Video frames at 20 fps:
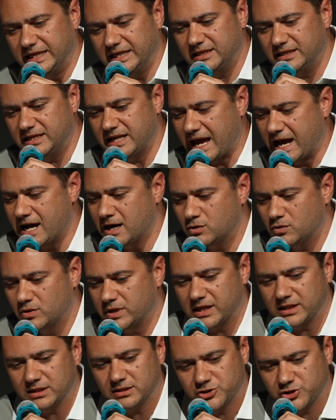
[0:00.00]
in our
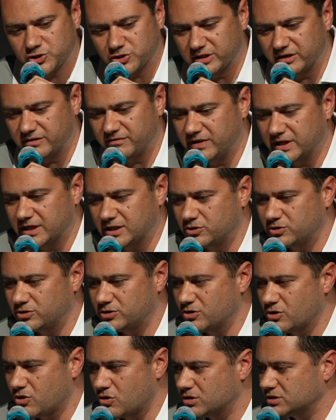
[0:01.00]
country there
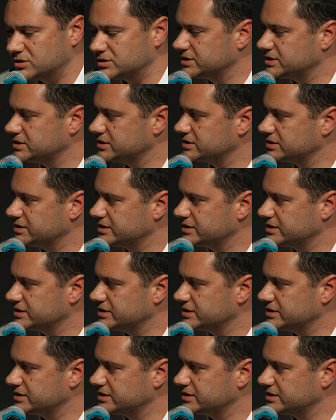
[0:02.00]
could not